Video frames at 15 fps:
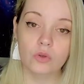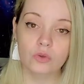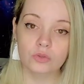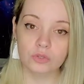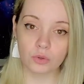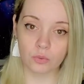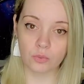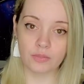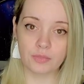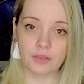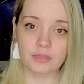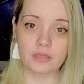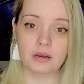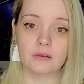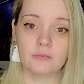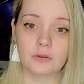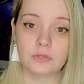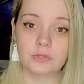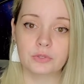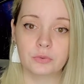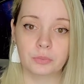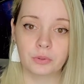So one thing that I found
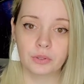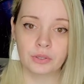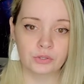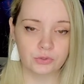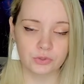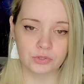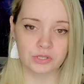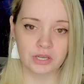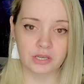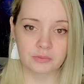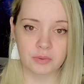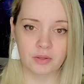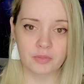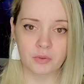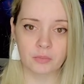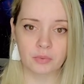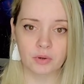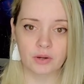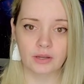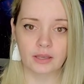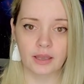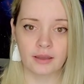super interesting about the book
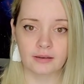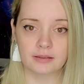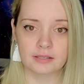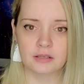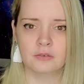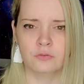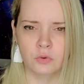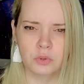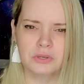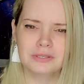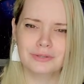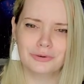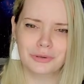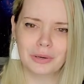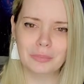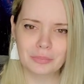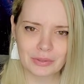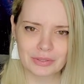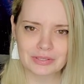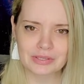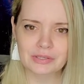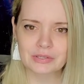is, of course, they're in a
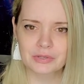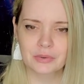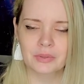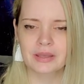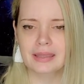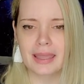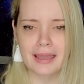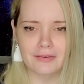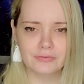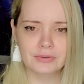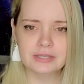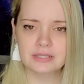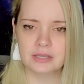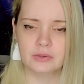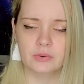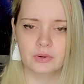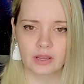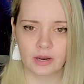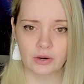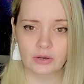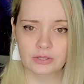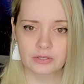prison, so like every single
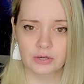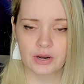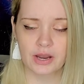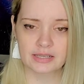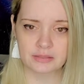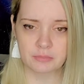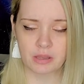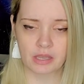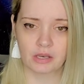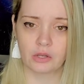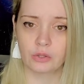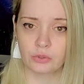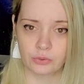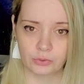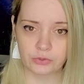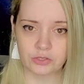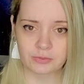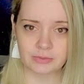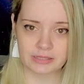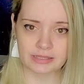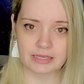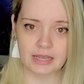character has made huge
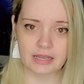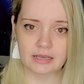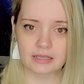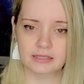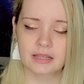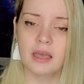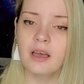mistakes.